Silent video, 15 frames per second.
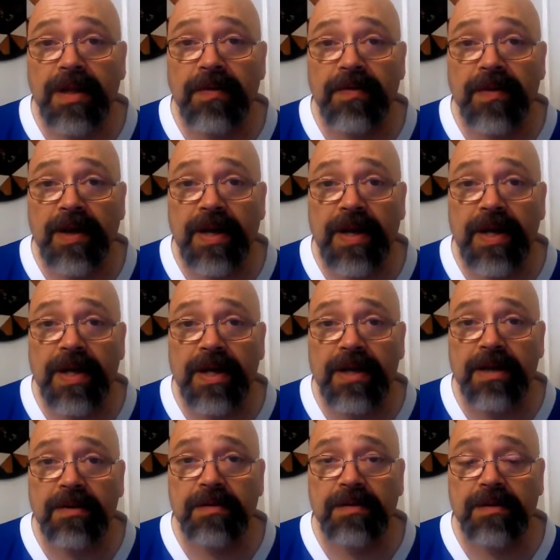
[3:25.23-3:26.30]

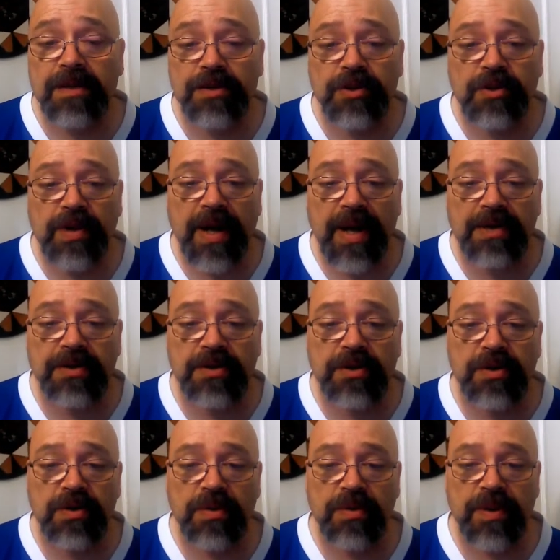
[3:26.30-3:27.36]
The story has to
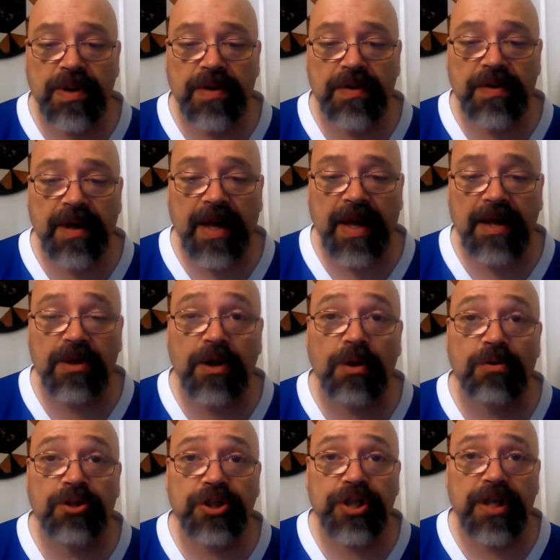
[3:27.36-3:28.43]
do with a
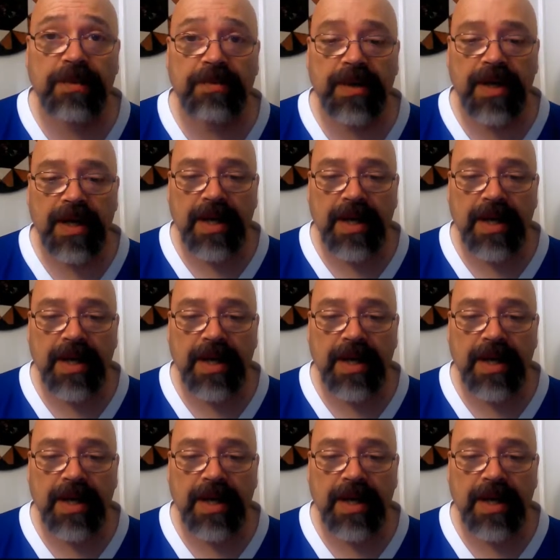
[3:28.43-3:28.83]
ghost ship.